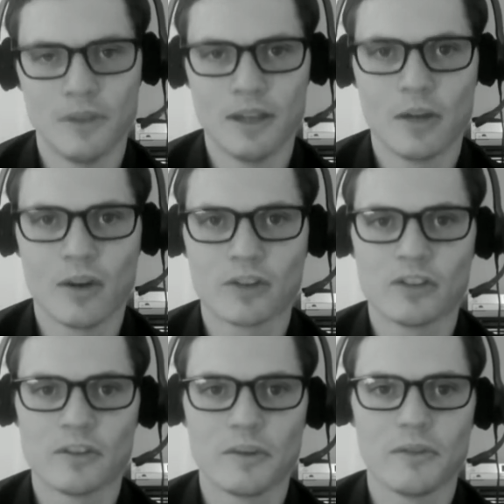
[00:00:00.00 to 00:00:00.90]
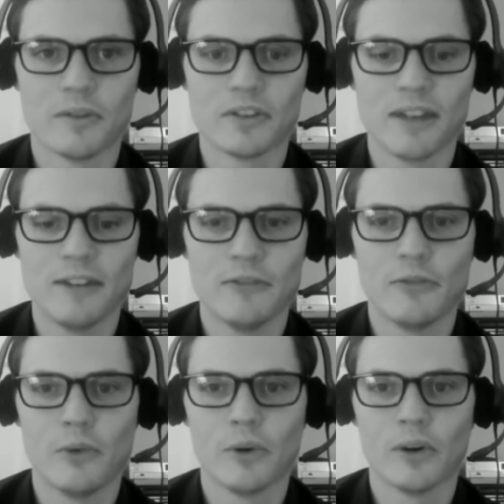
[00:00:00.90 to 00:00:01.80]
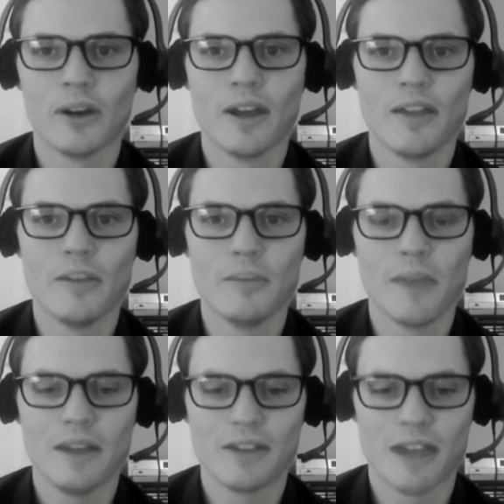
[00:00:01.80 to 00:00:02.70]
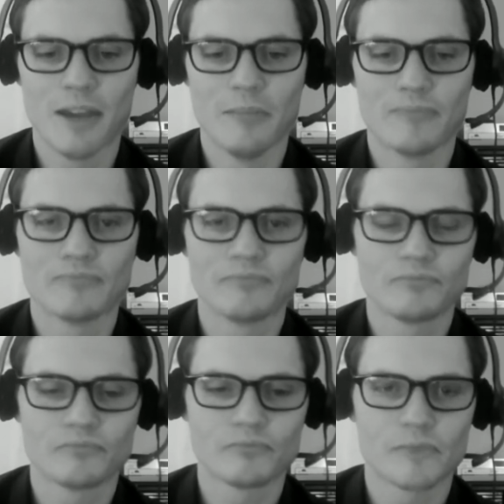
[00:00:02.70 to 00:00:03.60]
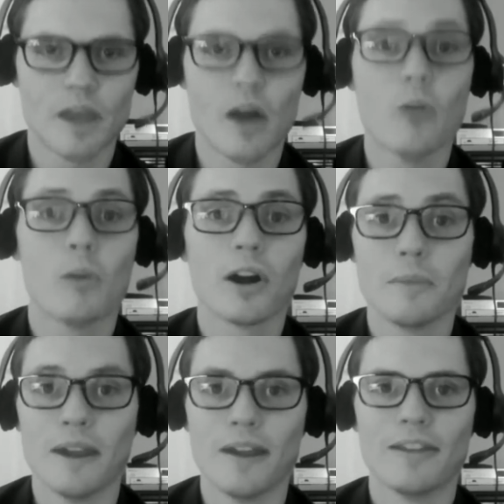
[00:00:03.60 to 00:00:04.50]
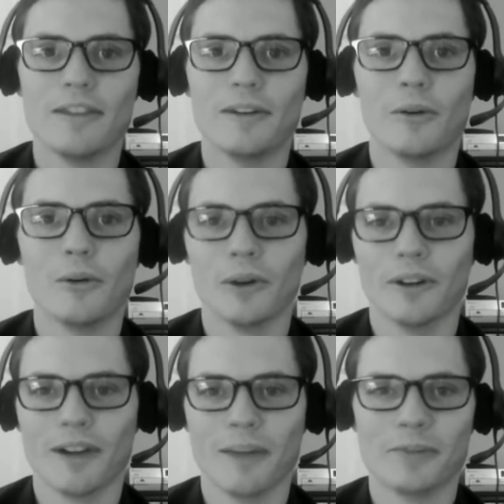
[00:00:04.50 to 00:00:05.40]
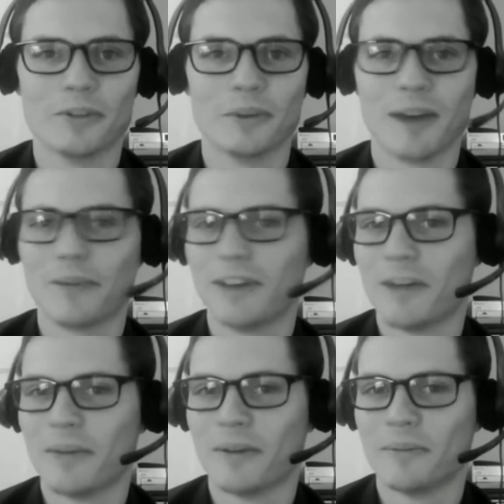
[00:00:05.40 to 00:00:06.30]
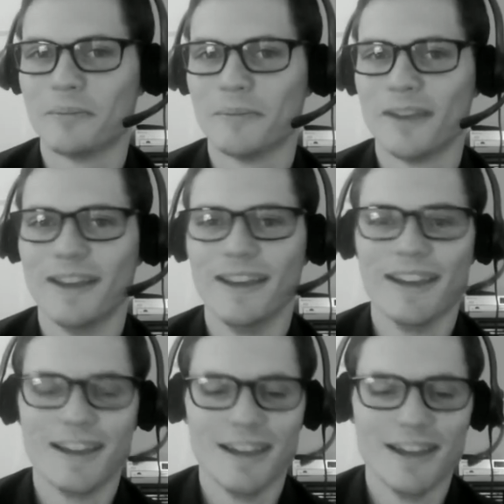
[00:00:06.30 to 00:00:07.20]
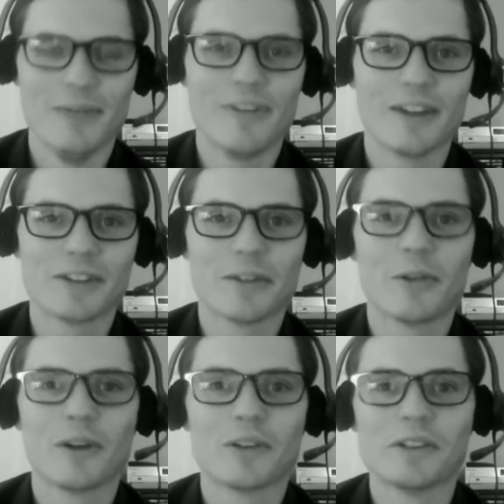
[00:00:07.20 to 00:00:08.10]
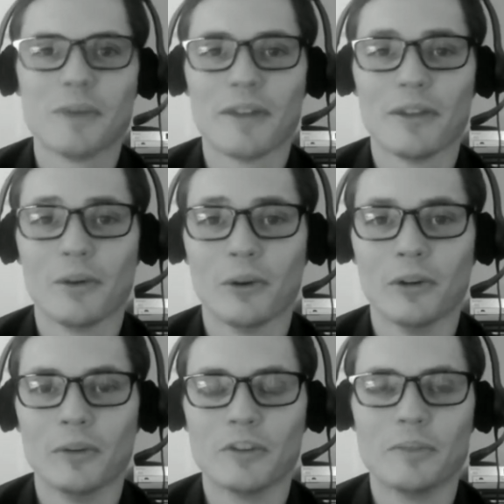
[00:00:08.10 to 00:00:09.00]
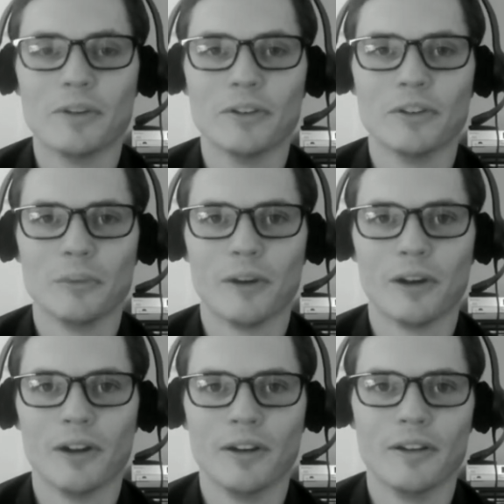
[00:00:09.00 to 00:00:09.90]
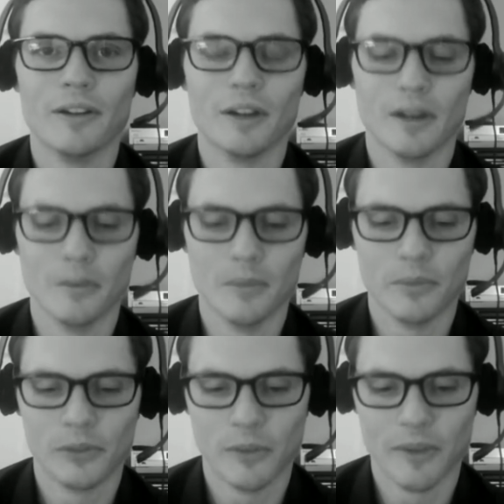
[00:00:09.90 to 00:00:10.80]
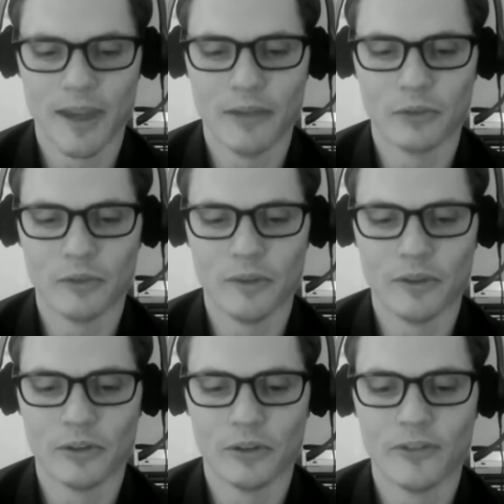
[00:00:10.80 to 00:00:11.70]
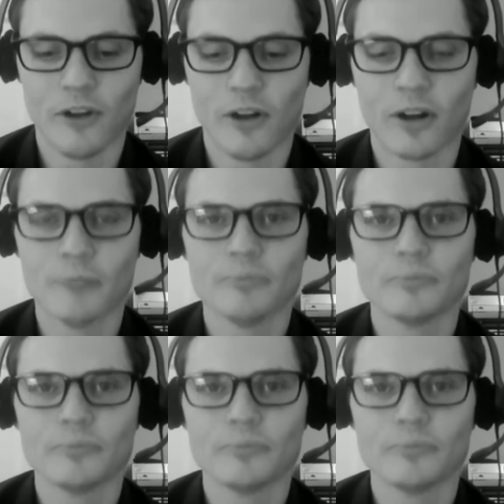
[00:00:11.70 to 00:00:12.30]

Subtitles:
the questions that we've received for the maze game. Oh, pardon me, the Horde. I'm so wrapped up. We've got several questions about the Horde, which builds upon some of the games we've built so far.